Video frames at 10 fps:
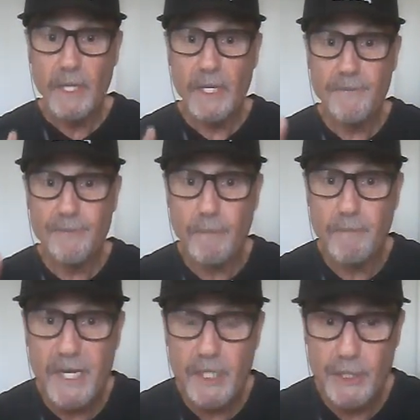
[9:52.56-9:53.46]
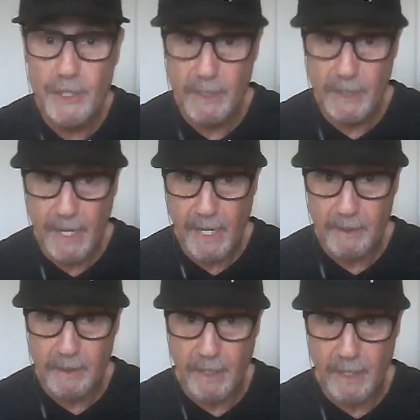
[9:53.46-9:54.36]
information
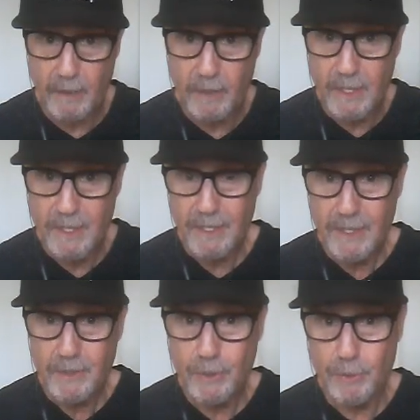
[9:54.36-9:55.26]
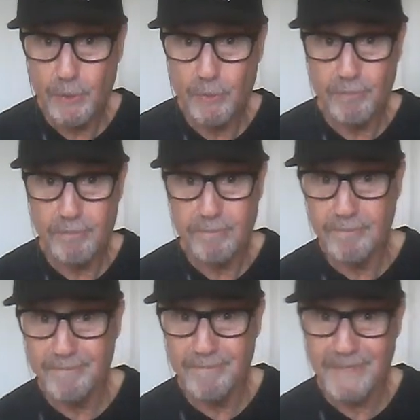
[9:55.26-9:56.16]
out there to
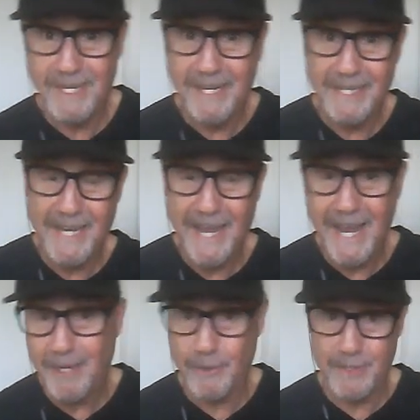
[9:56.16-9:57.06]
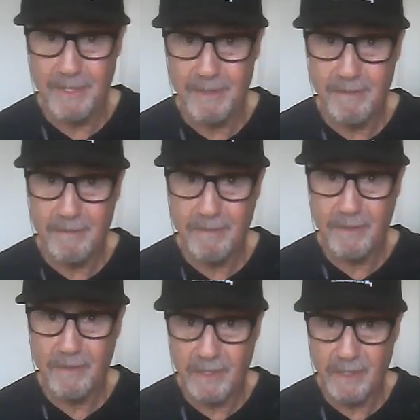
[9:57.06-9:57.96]
kind of counter
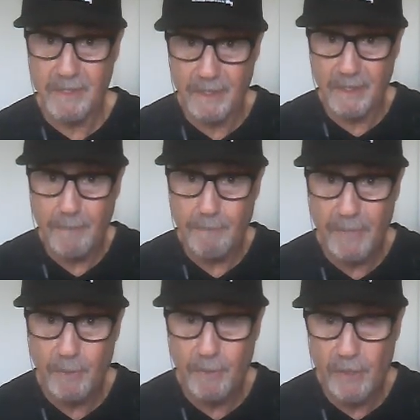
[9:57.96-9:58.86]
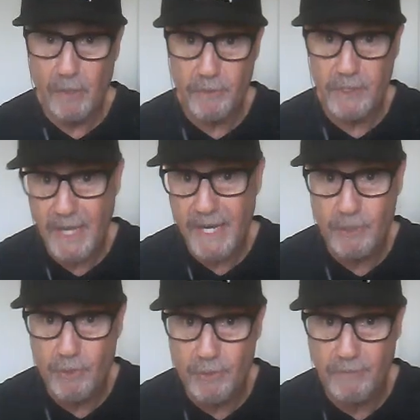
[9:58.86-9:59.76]
it, to let people know the
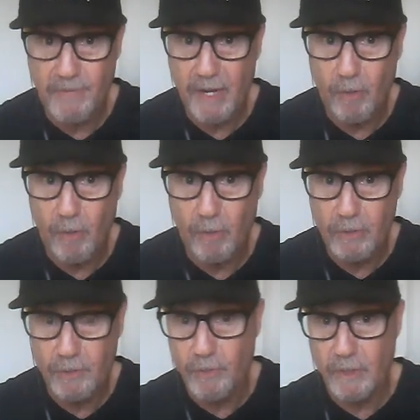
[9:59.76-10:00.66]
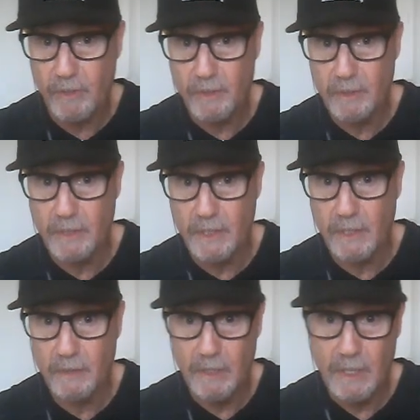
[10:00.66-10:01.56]
dangers of alcohol and drugs,
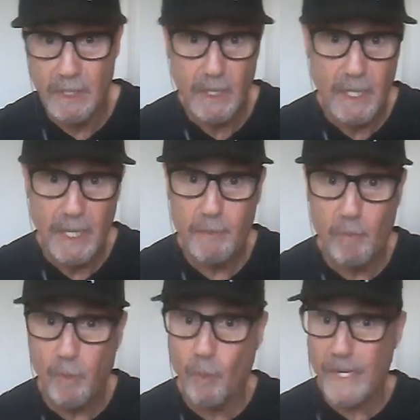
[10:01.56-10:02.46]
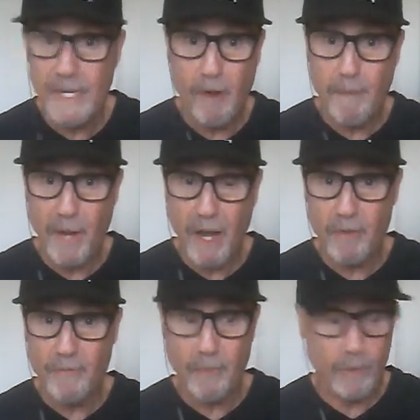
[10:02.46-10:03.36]
And we are
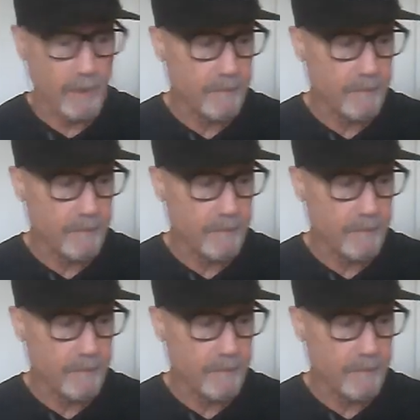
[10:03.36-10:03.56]
powerful.